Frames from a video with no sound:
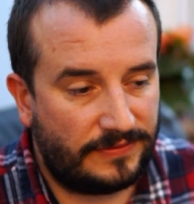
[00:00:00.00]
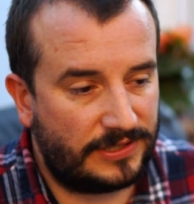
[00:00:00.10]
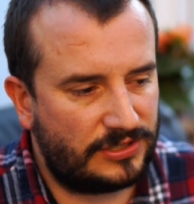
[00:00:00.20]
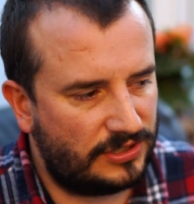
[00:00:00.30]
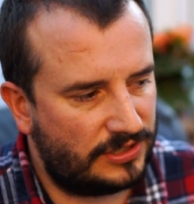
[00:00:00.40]

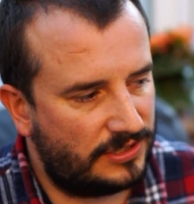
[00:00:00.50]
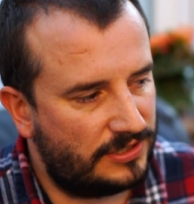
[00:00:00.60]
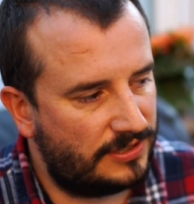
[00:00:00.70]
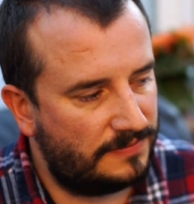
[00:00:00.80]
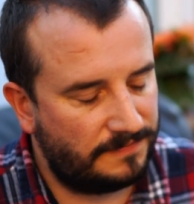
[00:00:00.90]
It's
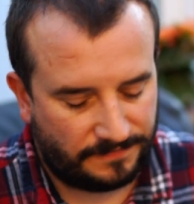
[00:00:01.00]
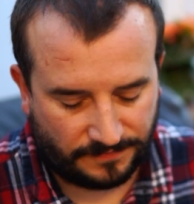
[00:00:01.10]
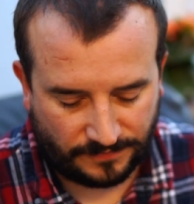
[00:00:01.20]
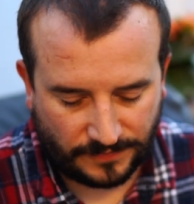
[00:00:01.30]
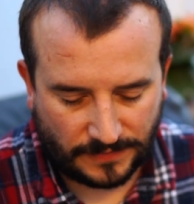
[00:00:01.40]
just
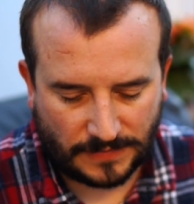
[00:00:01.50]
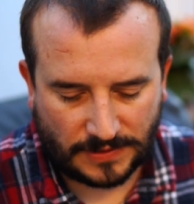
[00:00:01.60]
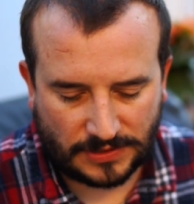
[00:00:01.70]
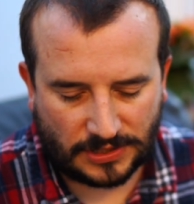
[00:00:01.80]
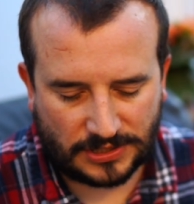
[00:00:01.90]

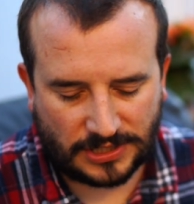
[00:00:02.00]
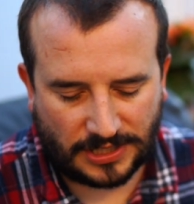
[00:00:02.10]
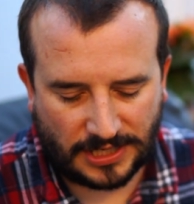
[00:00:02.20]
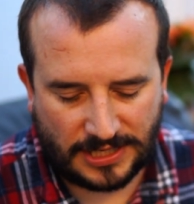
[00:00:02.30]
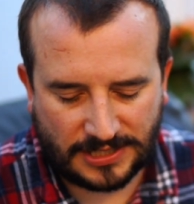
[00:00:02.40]
such a
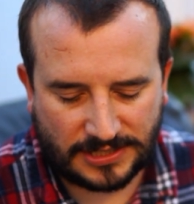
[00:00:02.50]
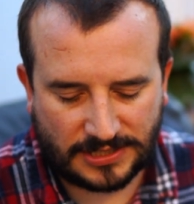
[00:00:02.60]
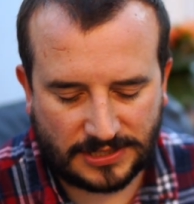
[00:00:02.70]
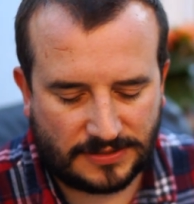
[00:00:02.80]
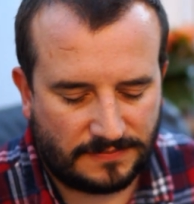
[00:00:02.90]

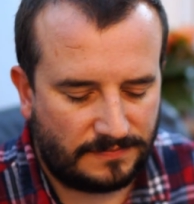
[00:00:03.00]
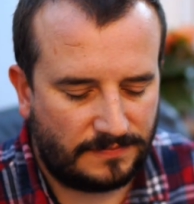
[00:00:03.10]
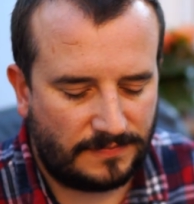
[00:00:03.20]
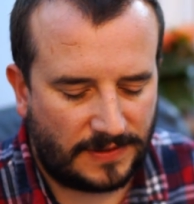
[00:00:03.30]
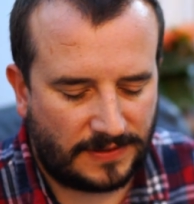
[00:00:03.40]
nice,
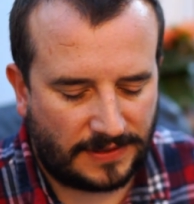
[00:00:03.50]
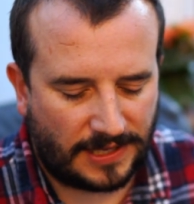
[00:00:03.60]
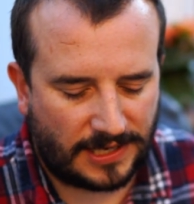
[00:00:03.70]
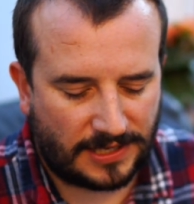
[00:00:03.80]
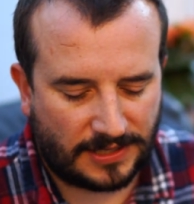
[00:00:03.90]

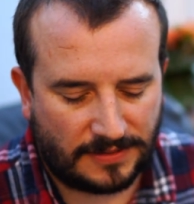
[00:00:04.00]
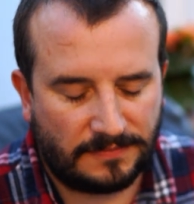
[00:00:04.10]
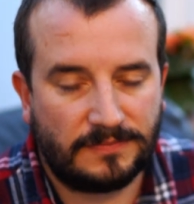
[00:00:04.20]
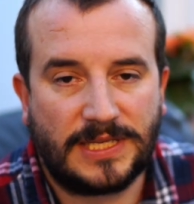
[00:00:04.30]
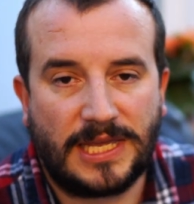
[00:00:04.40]
thick
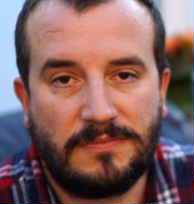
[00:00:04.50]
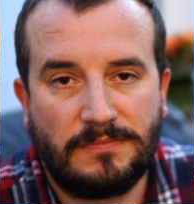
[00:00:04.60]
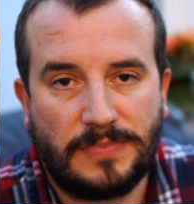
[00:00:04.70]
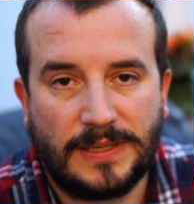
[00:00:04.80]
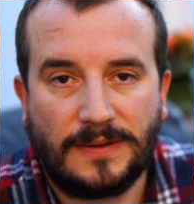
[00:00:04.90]

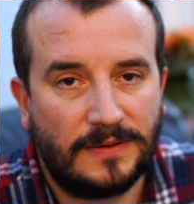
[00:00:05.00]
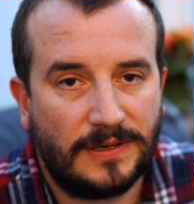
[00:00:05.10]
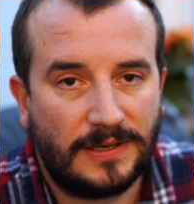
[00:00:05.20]
type beer.